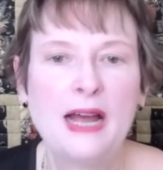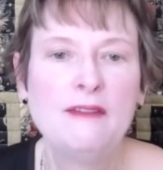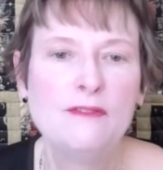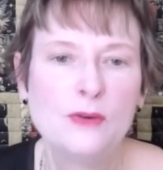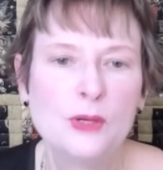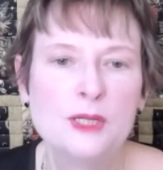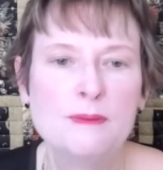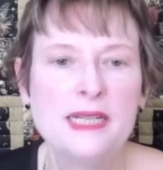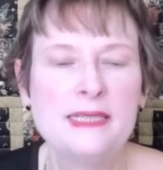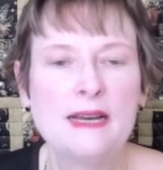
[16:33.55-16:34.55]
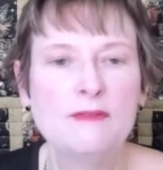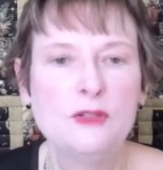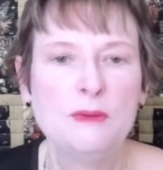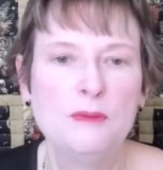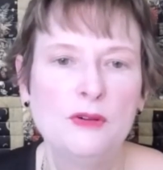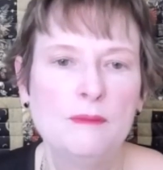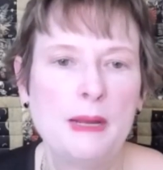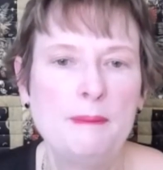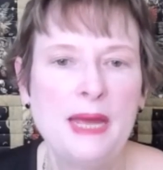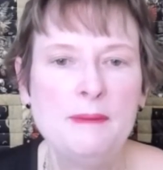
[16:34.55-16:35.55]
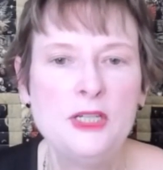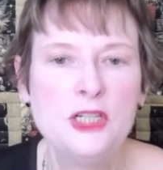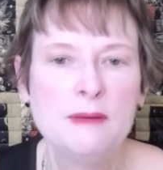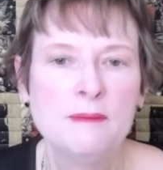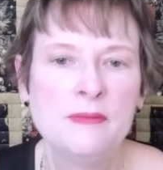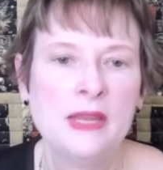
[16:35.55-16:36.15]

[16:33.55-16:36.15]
I forced myself to improve my penmanship,